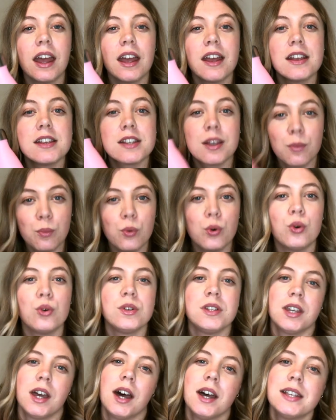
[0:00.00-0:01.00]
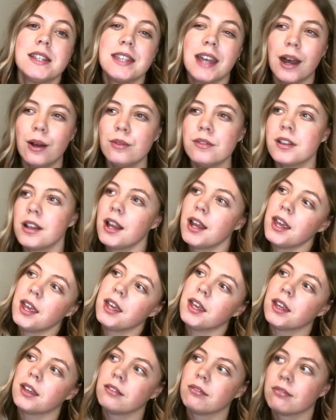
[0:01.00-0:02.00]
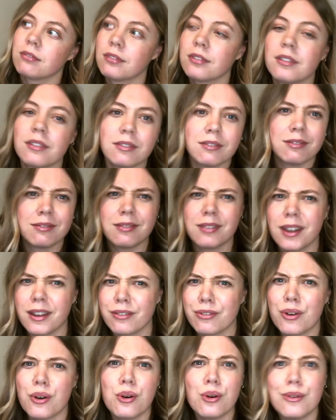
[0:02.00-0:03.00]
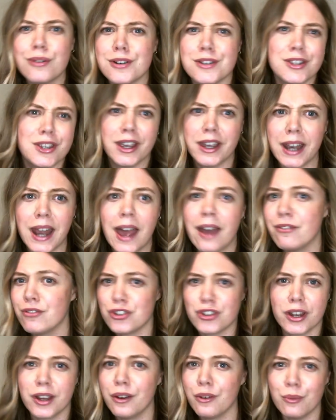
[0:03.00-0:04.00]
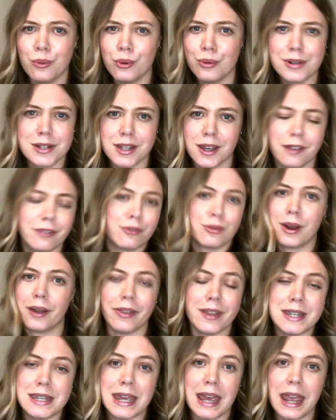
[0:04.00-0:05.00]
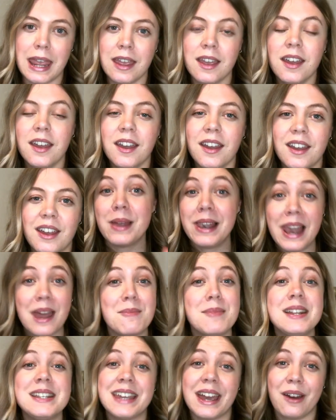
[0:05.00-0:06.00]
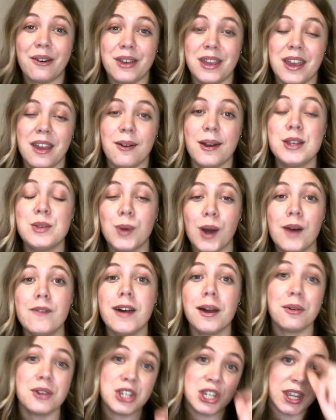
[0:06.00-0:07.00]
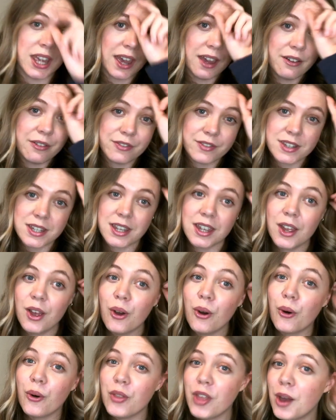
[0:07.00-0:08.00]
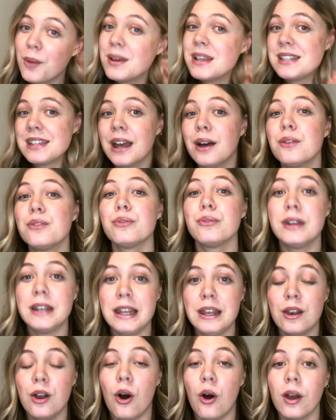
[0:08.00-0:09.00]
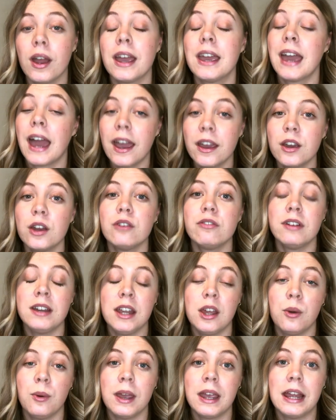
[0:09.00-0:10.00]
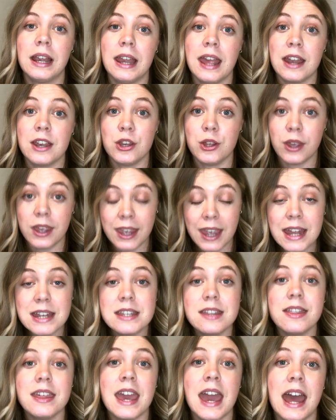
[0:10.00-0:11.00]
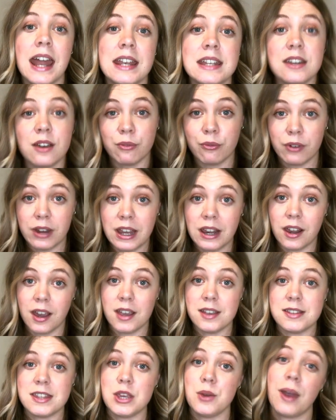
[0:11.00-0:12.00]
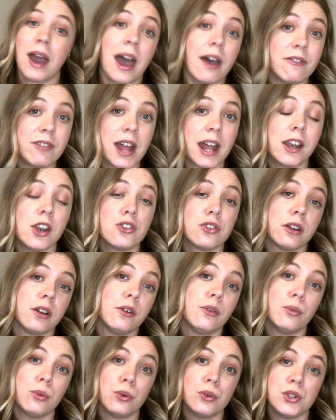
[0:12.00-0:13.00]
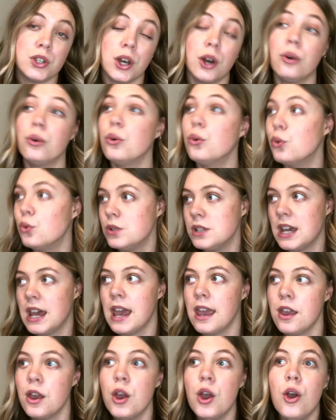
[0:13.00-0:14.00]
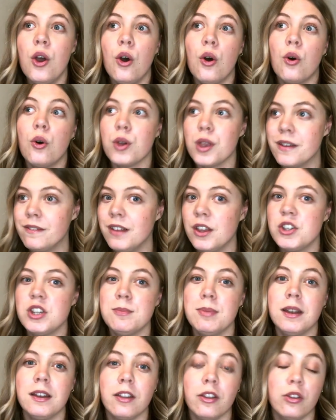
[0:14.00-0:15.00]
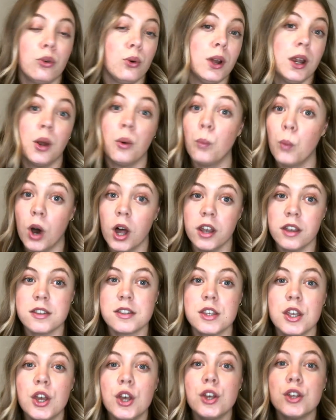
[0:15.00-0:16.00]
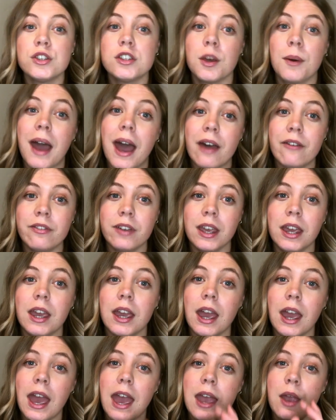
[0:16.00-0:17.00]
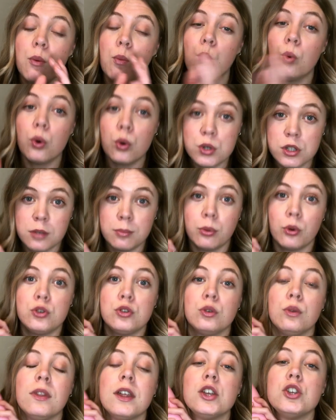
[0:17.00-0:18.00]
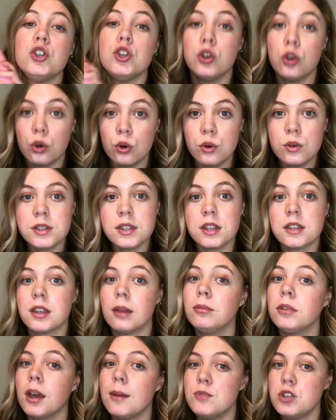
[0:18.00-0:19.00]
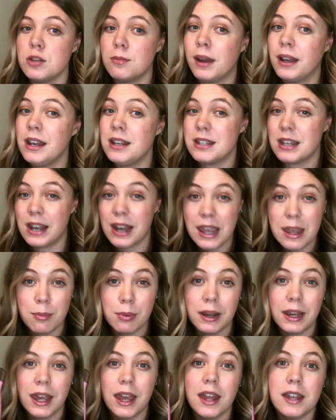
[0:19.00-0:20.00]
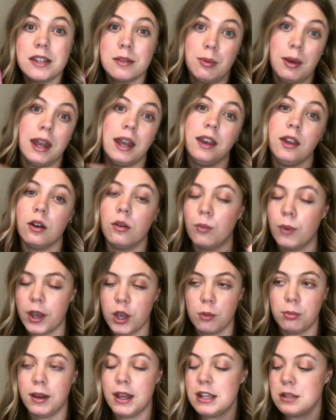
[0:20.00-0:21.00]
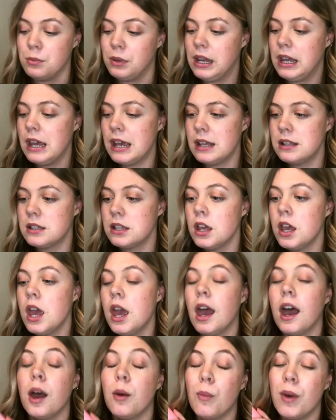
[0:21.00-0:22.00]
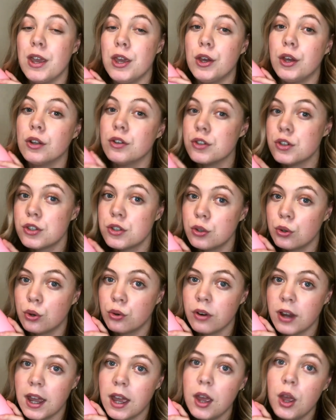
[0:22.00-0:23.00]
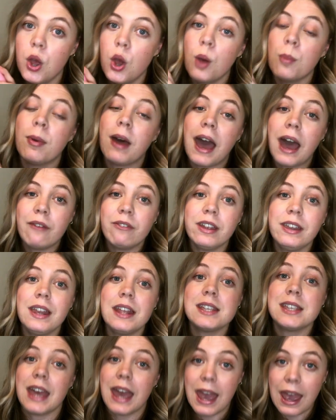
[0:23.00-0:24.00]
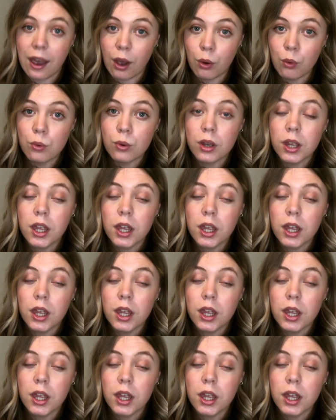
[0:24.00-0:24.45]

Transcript: Some water. Sounds like, of course, you're going to have a drink of water throughout the day. But let me tell you, a 12-hour shift, although it sounds really long, can go really quickly, and you can get to the end and realise that you haven't had a drink of water all day, or you've literally been to the toilet once. So having a water bottle that's yours, sometimes you might need to label it depending on where your placement is and where you can store it, but having this out